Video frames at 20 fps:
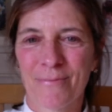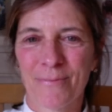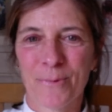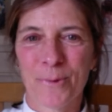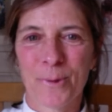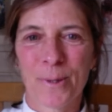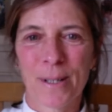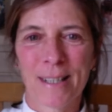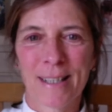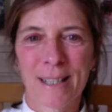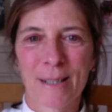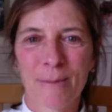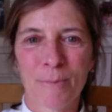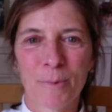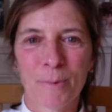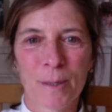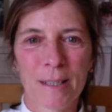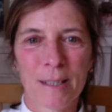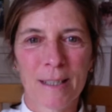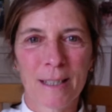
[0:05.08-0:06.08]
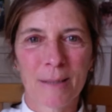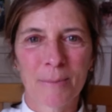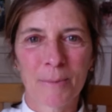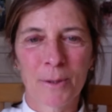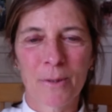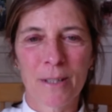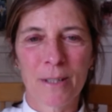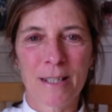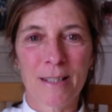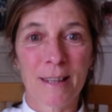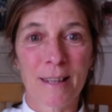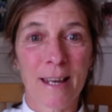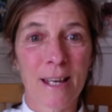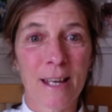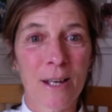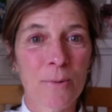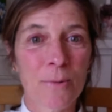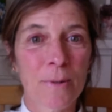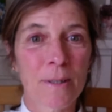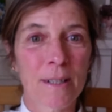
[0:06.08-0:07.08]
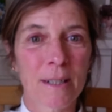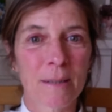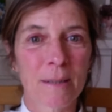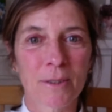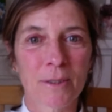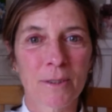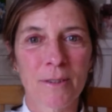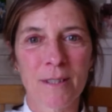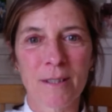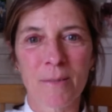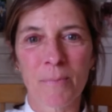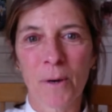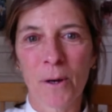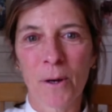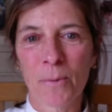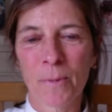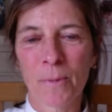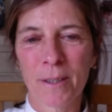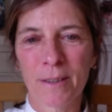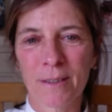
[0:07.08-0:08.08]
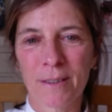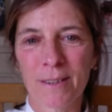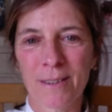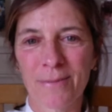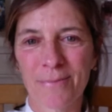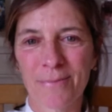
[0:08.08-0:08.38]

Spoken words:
Welcome to this day, welcome to this moment.